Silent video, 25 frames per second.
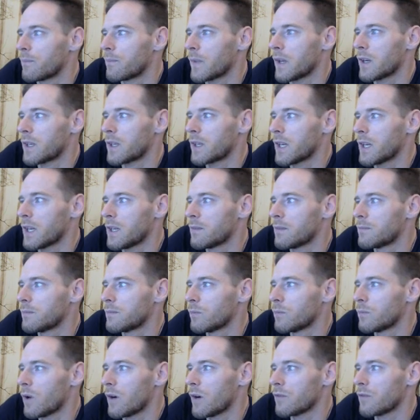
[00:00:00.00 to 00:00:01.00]
Okay,
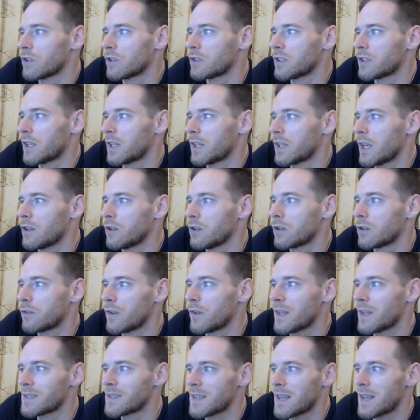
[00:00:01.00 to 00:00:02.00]
what I've just said there. Look
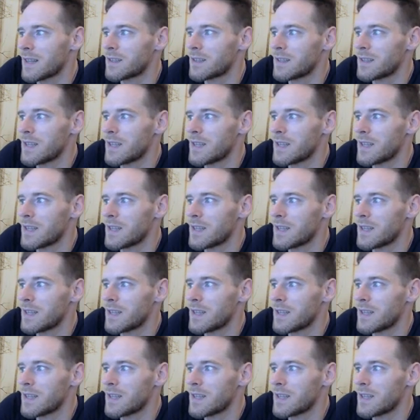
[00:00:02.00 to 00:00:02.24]
for the Z's,